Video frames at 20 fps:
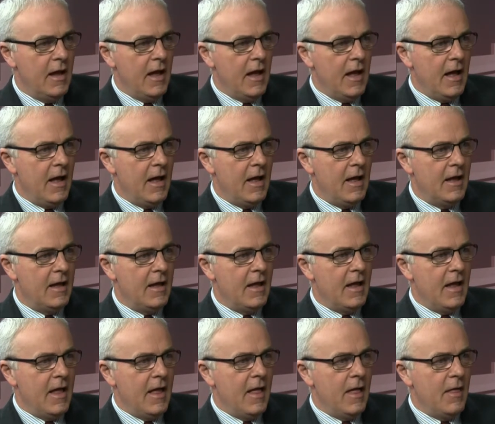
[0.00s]

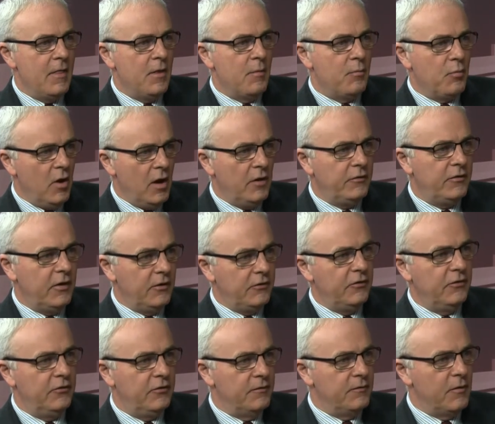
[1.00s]
the
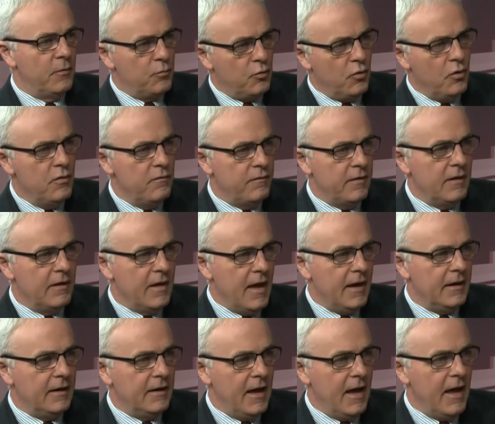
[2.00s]
processes of approving
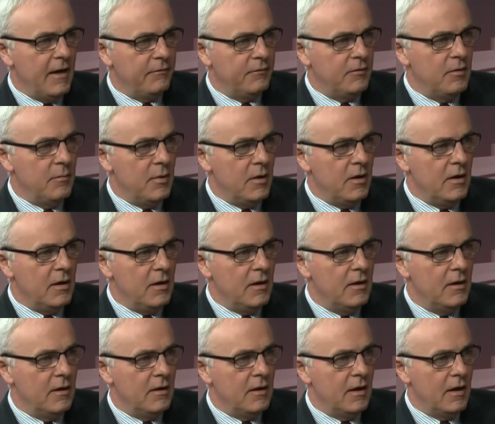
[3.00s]
that would have to be
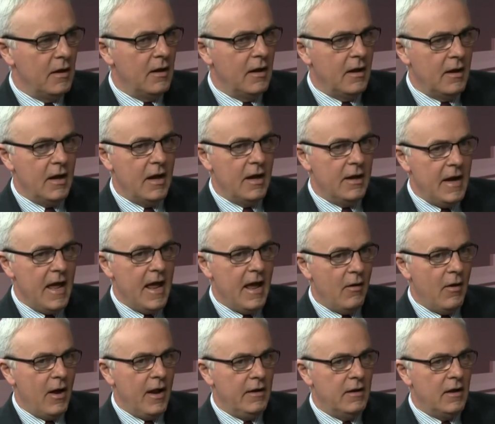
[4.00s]
are
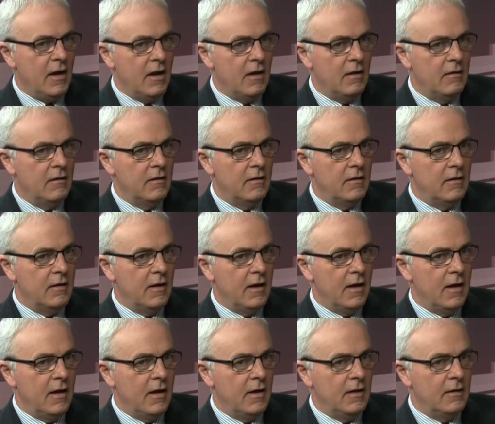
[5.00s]
now under
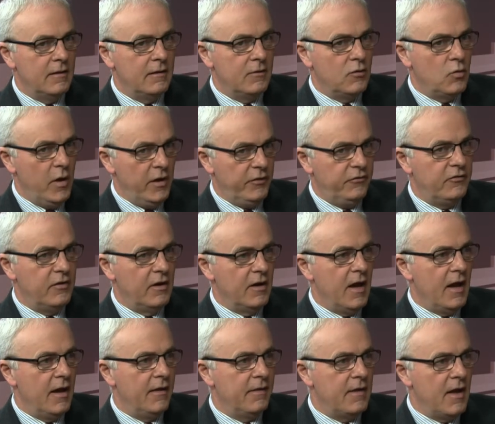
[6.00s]
question,
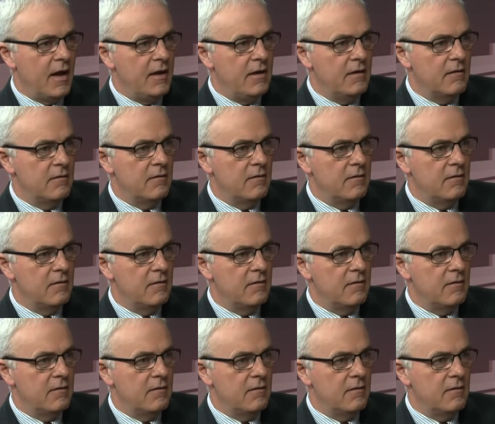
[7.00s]
aren't they?